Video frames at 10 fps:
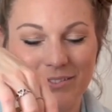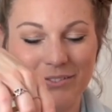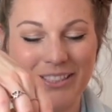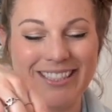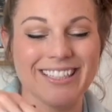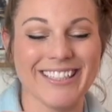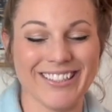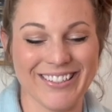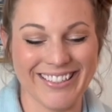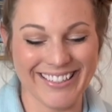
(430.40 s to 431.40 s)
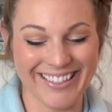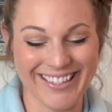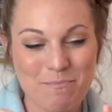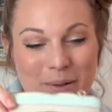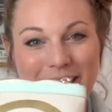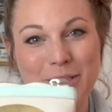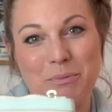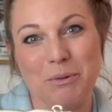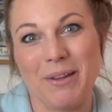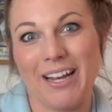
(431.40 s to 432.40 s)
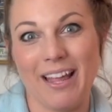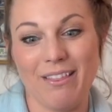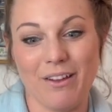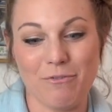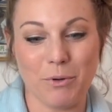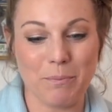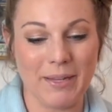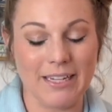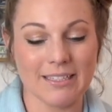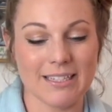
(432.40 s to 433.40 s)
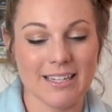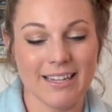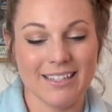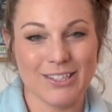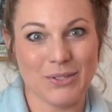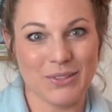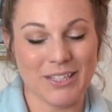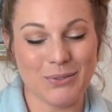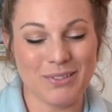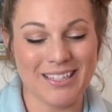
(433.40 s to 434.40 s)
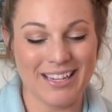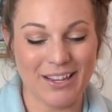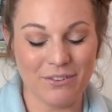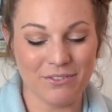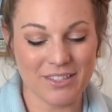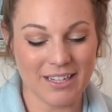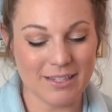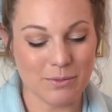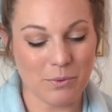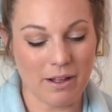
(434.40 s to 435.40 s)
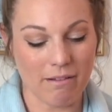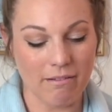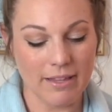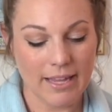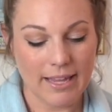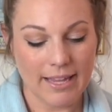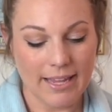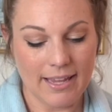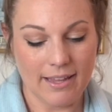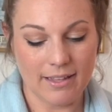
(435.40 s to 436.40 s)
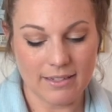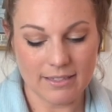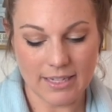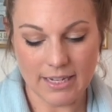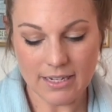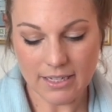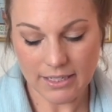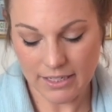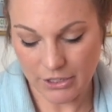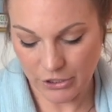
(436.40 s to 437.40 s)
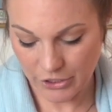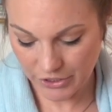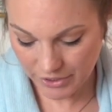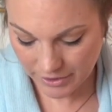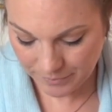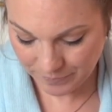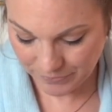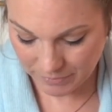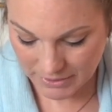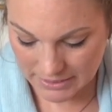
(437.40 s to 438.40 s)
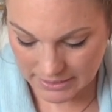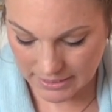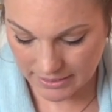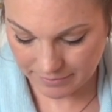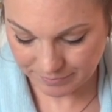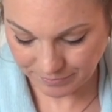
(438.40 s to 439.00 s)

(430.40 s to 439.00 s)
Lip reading: wristlet on it, but it's mermaid. I love mermaids. So this is a gift as well. And in here, let me see.